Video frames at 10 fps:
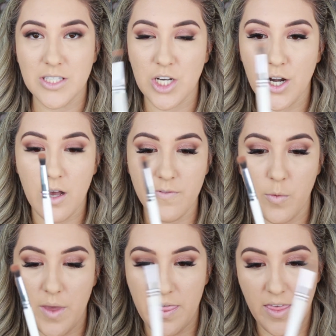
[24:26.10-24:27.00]
to start off
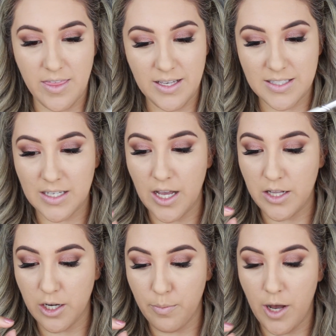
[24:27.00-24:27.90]
with this
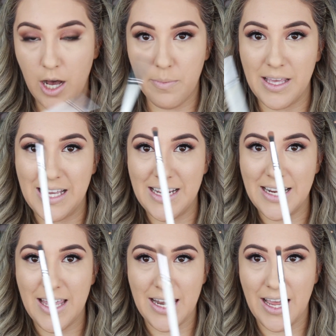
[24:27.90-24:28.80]
ColourPop
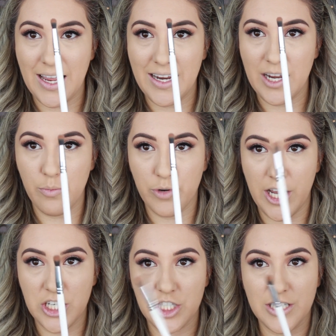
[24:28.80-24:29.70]
E9
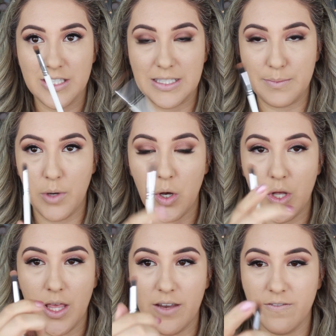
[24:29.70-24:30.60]
brush. It's
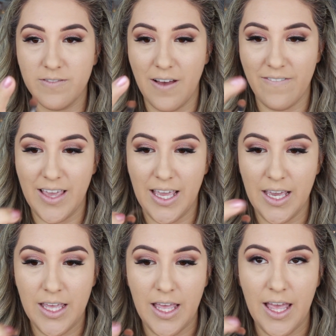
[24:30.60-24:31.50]
small and
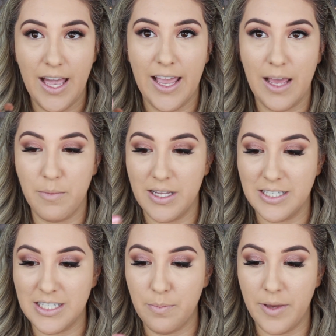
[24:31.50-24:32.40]
fluffy, and I'm going
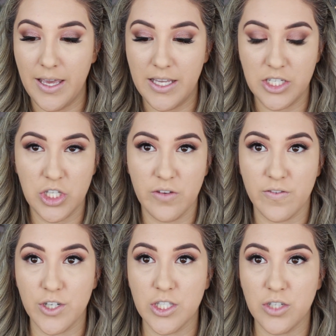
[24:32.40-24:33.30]
to dip it into the
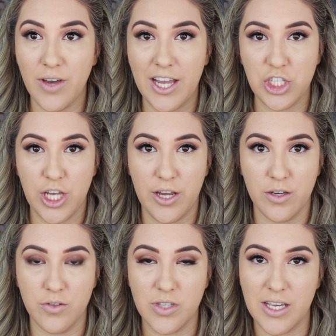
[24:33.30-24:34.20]
first two
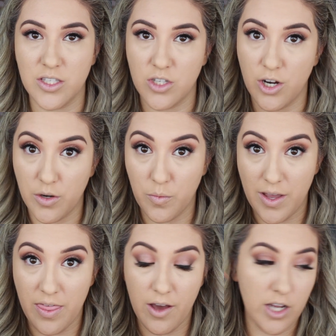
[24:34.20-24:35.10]
eyeshadows I started
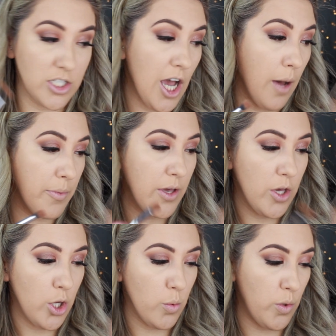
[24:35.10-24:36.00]
with on top,
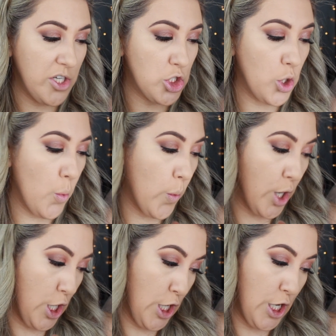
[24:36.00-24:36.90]
which
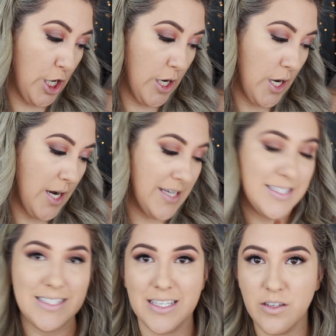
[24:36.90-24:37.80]
were
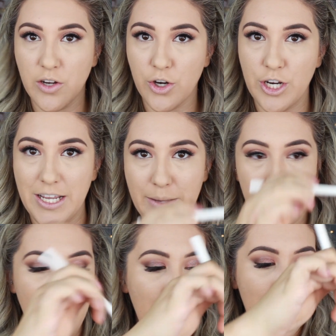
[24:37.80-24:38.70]
Silk
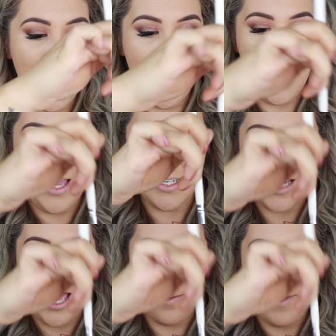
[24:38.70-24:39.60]
Cream and
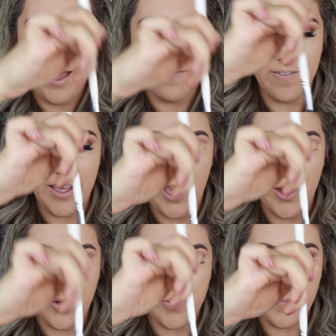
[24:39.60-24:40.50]

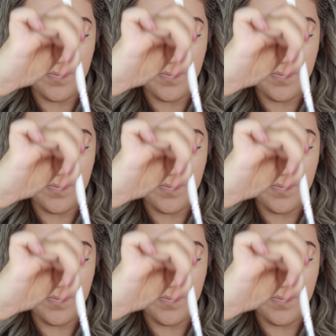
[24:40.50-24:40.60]
MFEO.